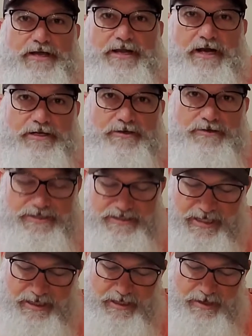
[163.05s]
that I do the
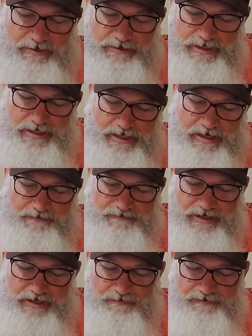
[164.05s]
Syncos, and I've
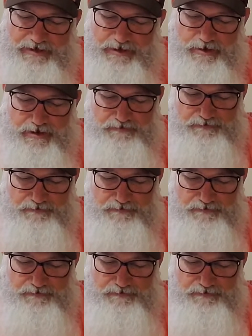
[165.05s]
done a video on it